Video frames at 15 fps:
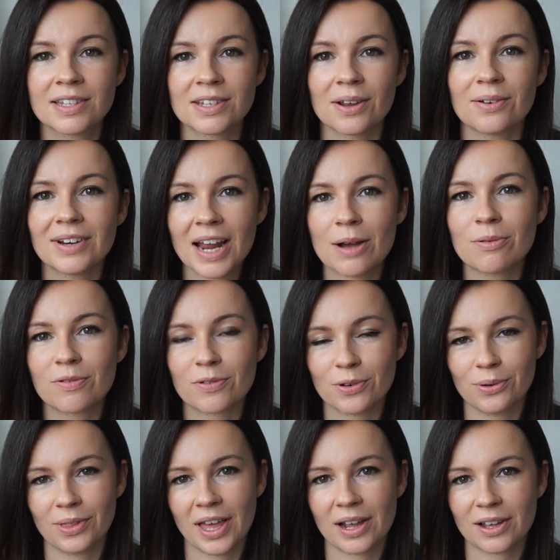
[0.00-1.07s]
So now we've got
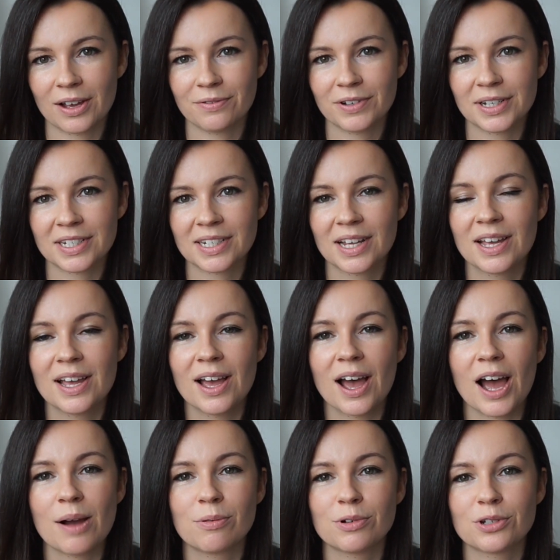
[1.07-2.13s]
all that covered,
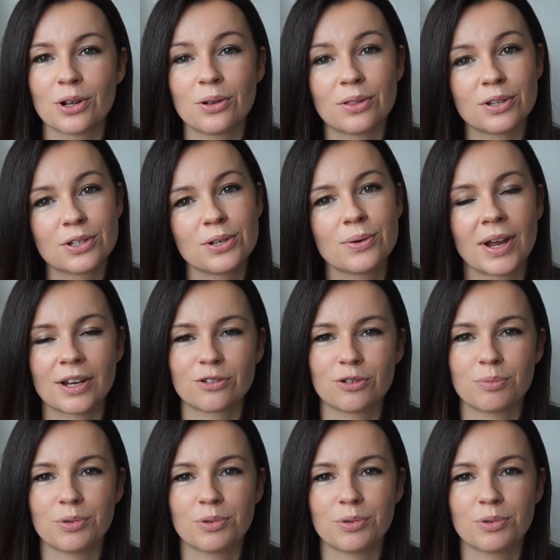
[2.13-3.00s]
I will show you the two extra